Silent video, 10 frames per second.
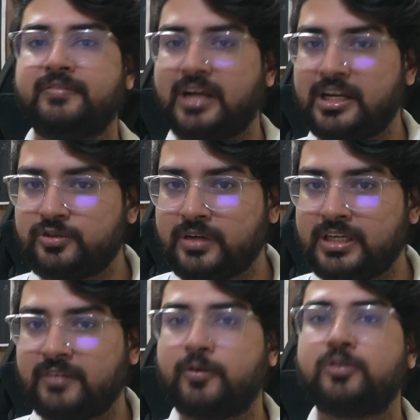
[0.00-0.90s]
graduate,
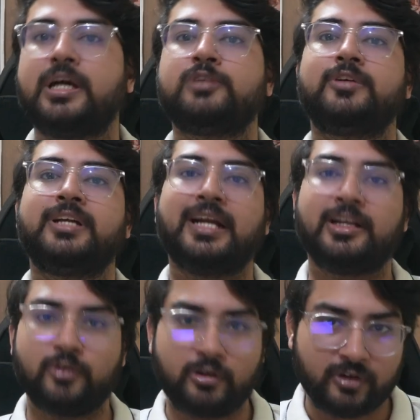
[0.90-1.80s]
if you're graduating in
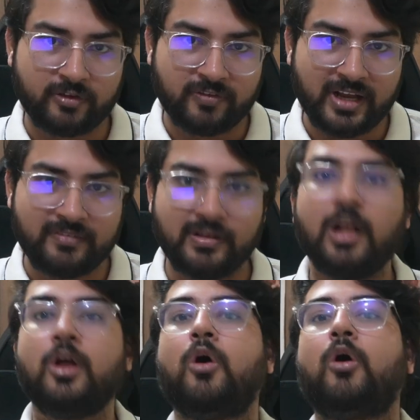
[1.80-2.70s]
2025,
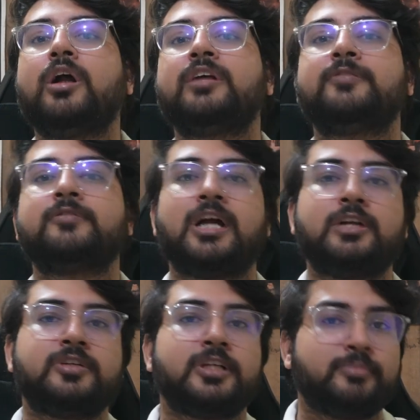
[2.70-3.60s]
or if you
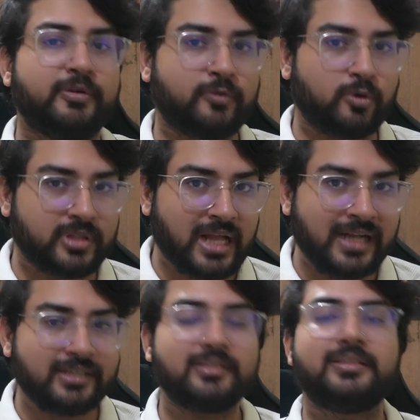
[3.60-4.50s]
graduated before
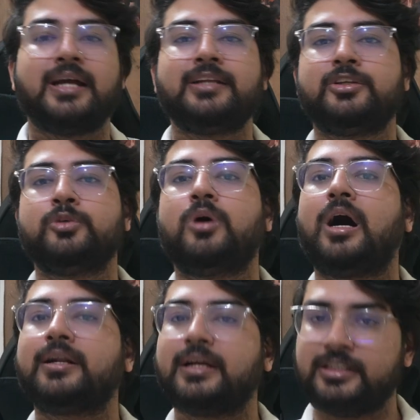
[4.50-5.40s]
that, then you
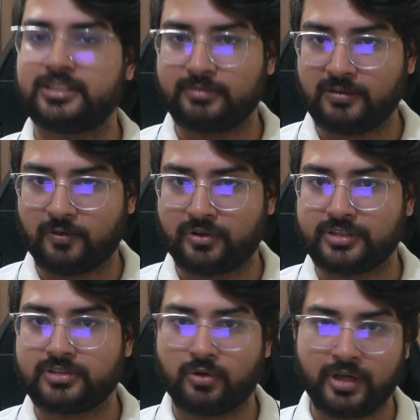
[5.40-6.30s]
are eligible for
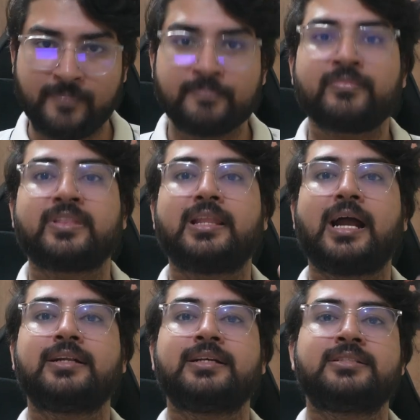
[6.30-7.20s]
this. Okay,
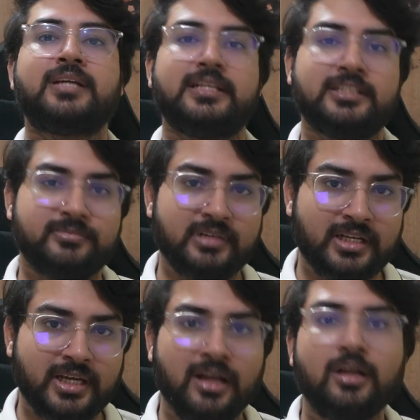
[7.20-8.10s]
that is the
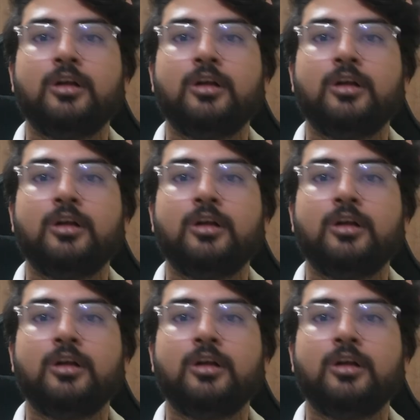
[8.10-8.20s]
eligibility.